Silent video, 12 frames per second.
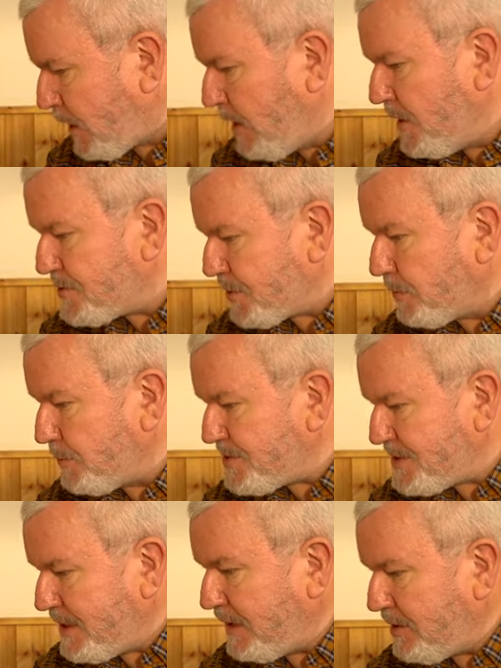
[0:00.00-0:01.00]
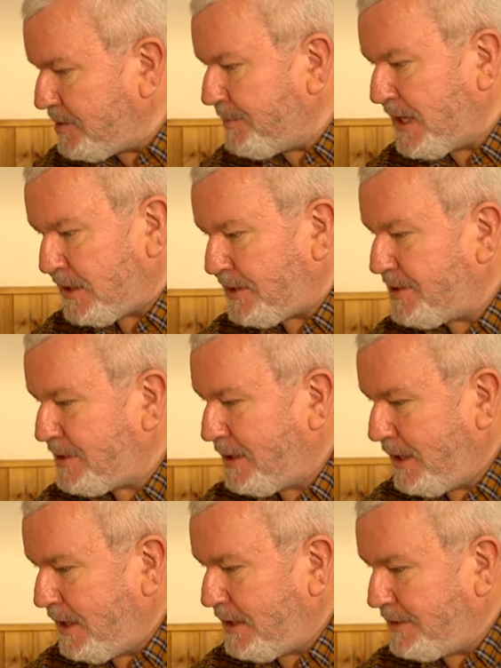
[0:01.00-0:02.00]
So there was still a demand
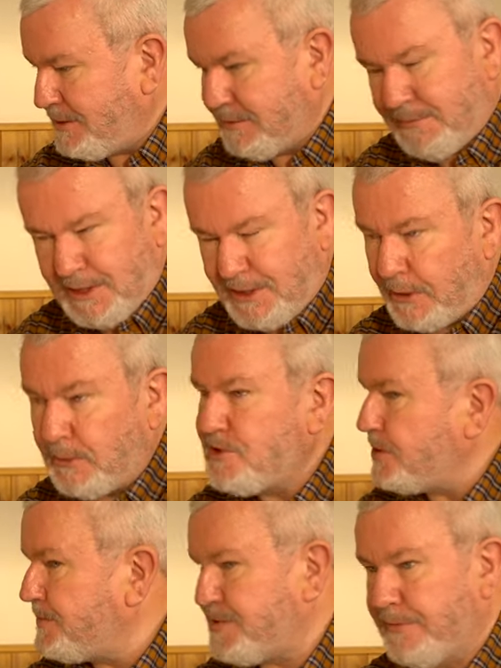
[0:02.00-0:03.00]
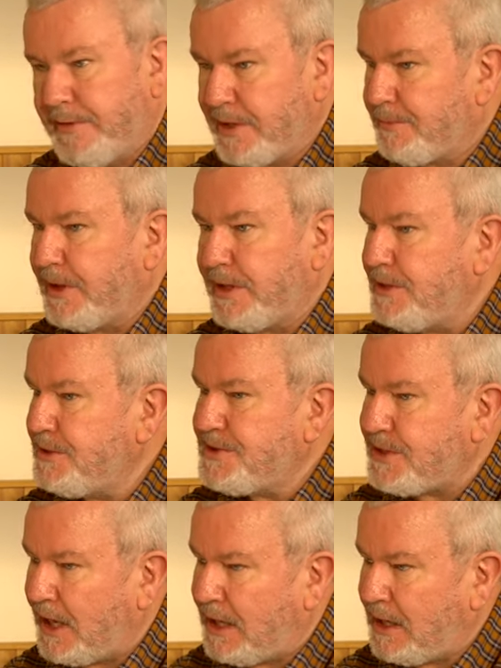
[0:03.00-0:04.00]
in the townships of Rathmines
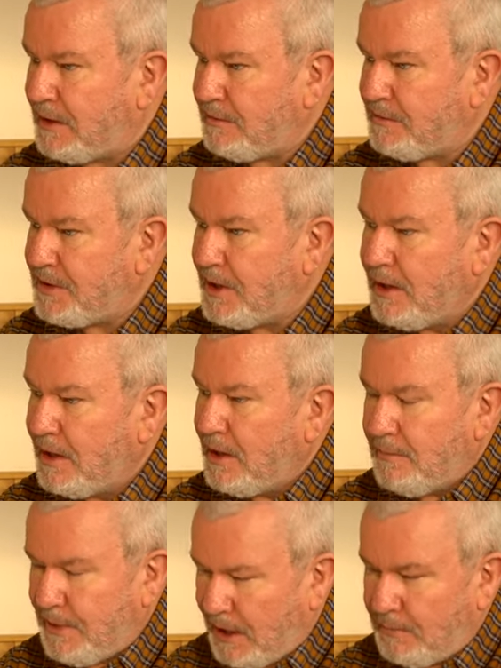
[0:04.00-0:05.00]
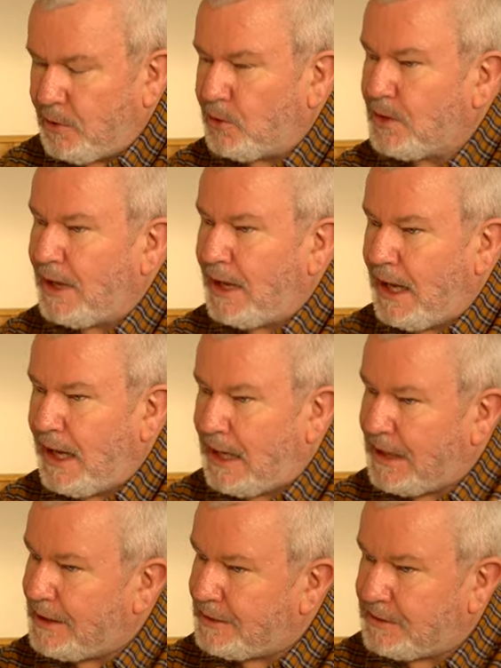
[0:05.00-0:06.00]
and Pembroke
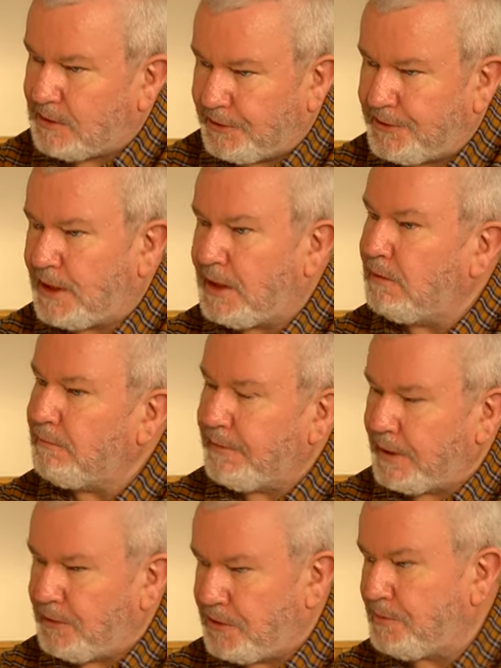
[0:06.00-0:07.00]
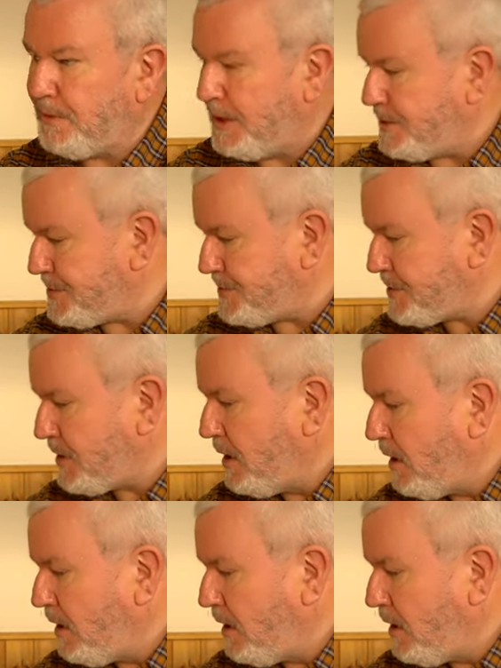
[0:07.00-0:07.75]
and Clontarf and other places